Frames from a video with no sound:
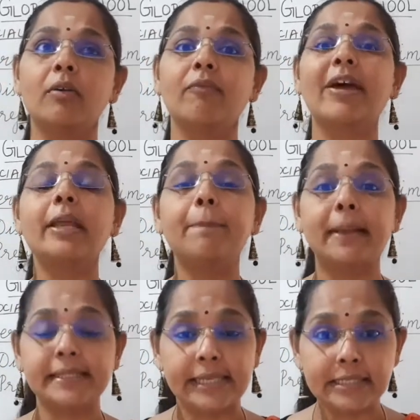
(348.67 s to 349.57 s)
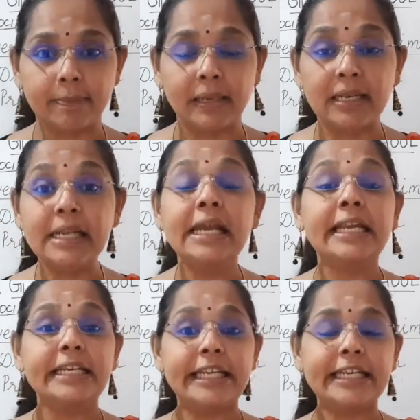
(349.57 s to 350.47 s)
very presentable,
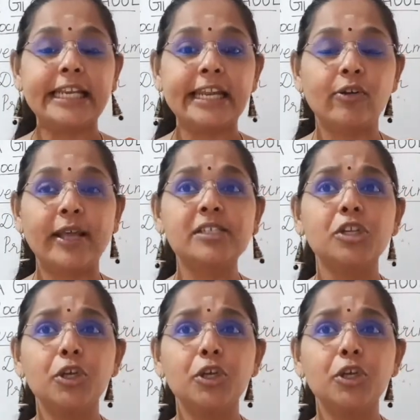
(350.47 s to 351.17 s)
neatly dressed,